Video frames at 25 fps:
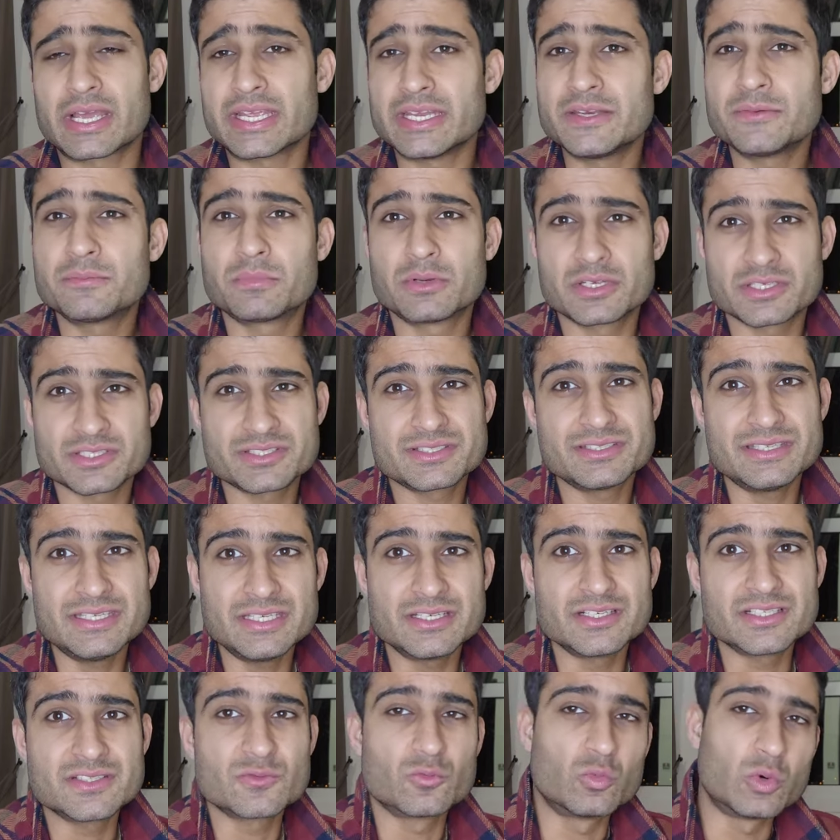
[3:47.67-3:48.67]

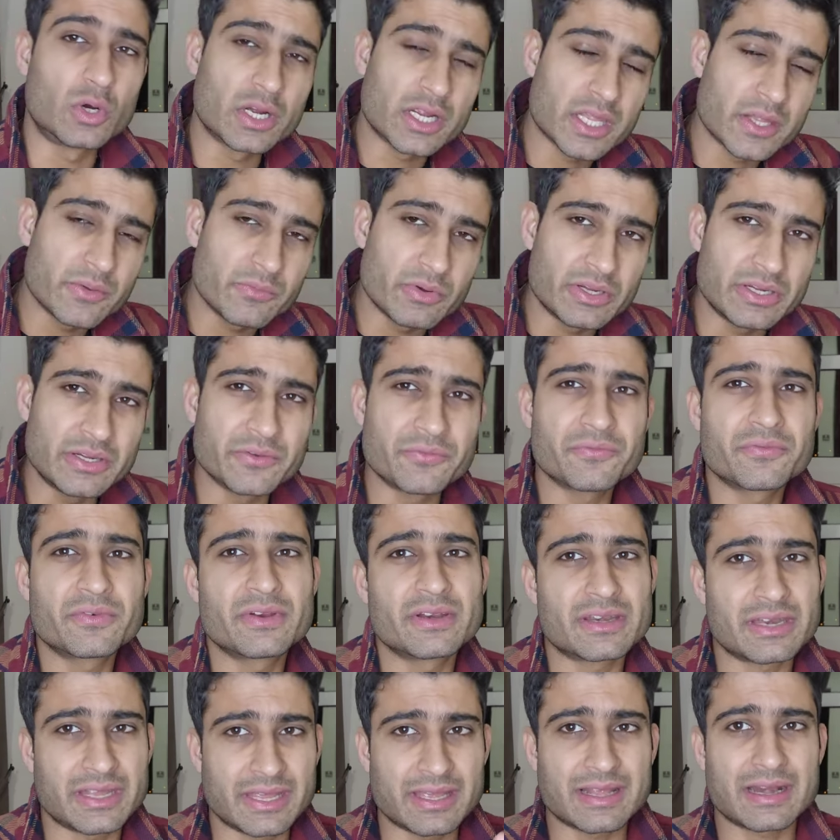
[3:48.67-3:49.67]
9+ years working with
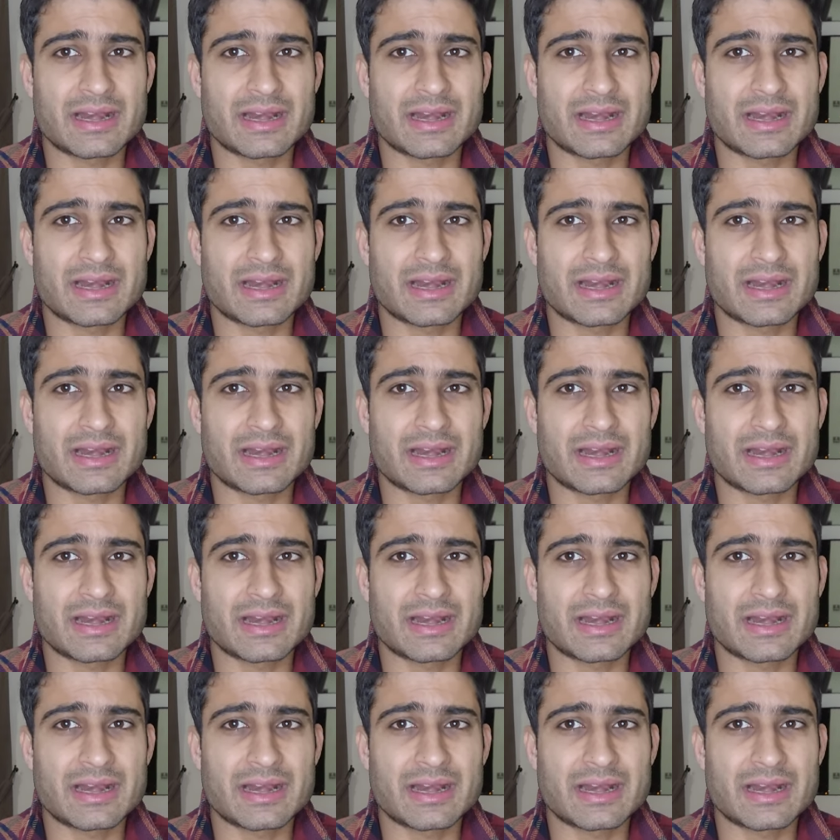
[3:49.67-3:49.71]
different